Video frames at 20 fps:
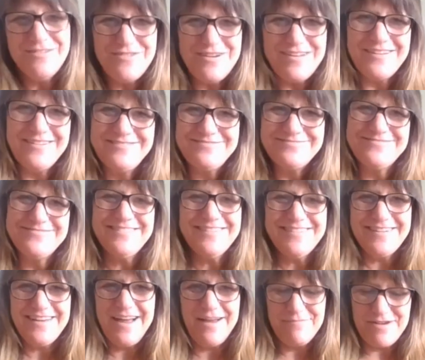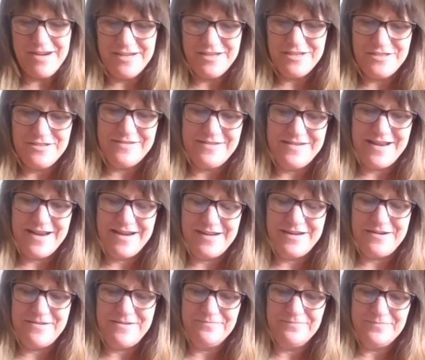Well, I'm kind of doing that
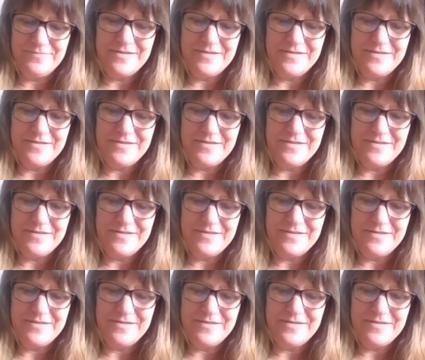here.